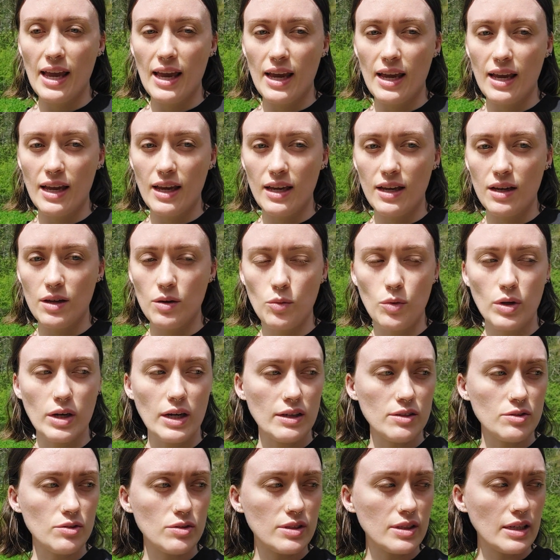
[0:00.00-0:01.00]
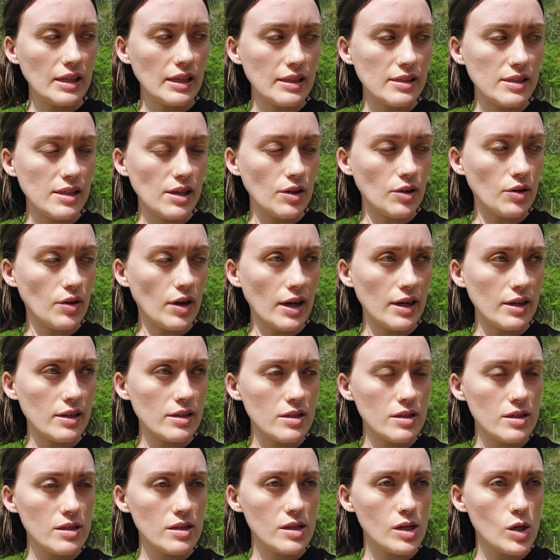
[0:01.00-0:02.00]
And what else was I going to tell you
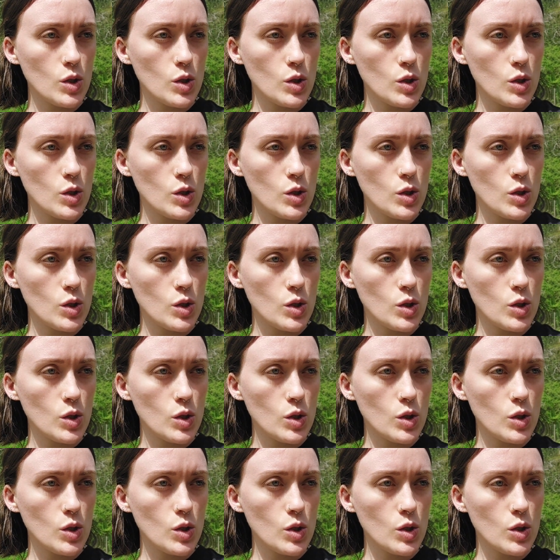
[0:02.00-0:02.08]
guys?